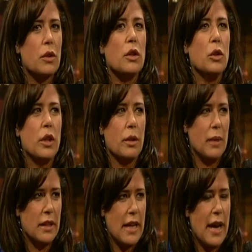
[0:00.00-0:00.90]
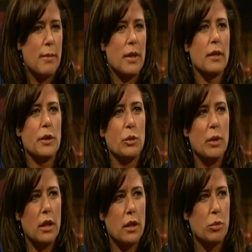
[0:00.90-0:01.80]
Abby. Luca sort of meets thing. Abby, the
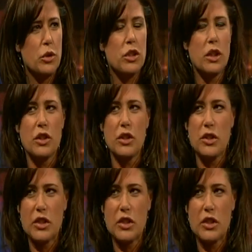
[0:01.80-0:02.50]
Luby Appreciation